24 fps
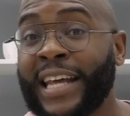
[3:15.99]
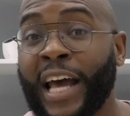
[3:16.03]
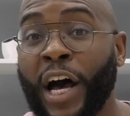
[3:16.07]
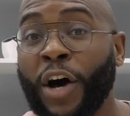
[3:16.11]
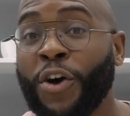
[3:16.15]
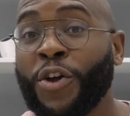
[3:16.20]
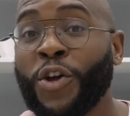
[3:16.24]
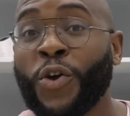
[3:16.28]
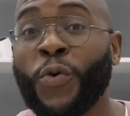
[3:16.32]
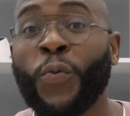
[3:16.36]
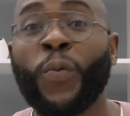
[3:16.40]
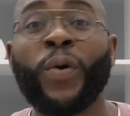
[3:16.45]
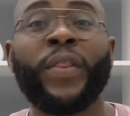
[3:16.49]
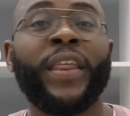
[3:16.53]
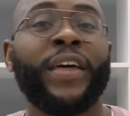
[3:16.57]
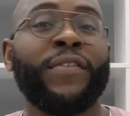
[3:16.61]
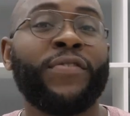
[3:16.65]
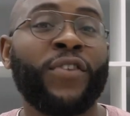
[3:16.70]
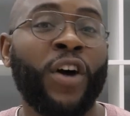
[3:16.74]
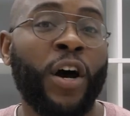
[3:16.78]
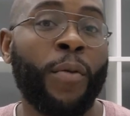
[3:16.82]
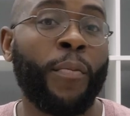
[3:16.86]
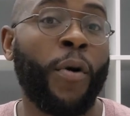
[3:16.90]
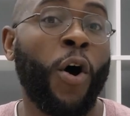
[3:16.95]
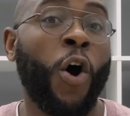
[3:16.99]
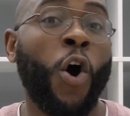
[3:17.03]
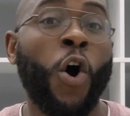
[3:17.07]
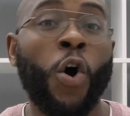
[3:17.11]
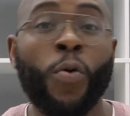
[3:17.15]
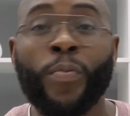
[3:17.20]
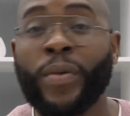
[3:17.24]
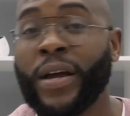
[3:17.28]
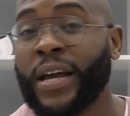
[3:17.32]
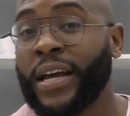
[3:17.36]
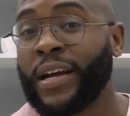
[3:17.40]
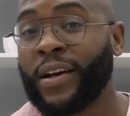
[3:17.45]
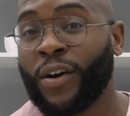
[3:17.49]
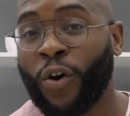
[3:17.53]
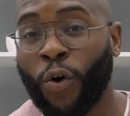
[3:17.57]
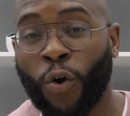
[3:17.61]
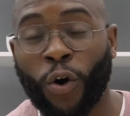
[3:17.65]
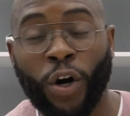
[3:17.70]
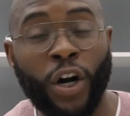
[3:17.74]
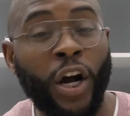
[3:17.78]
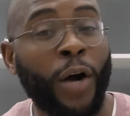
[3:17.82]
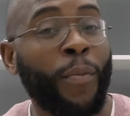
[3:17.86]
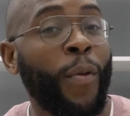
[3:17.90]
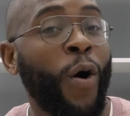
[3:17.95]
tell you when they've come home
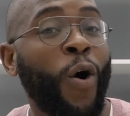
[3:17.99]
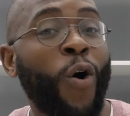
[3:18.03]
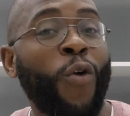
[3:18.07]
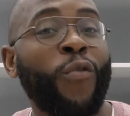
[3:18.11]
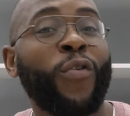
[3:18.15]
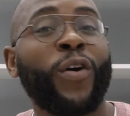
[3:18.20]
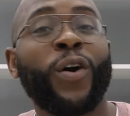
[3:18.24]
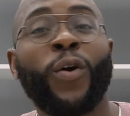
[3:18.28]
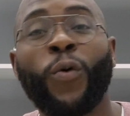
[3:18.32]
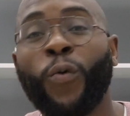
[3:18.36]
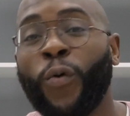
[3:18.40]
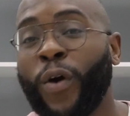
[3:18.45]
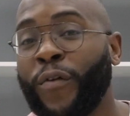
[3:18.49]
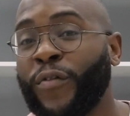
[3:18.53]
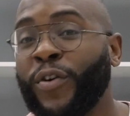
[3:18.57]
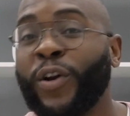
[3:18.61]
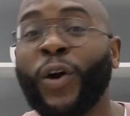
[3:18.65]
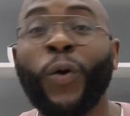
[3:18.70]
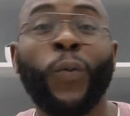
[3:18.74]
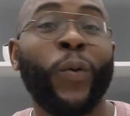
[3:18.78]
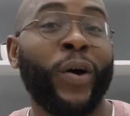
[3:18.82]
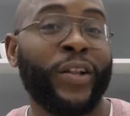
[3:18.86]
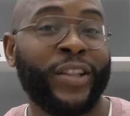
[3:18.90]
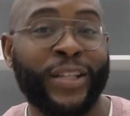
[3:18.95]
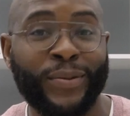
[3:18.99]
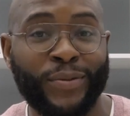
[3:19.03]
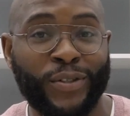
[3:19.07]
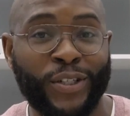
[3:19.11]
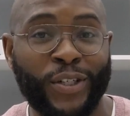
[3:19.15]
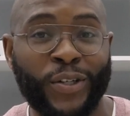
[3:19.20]
or come over if you don't want them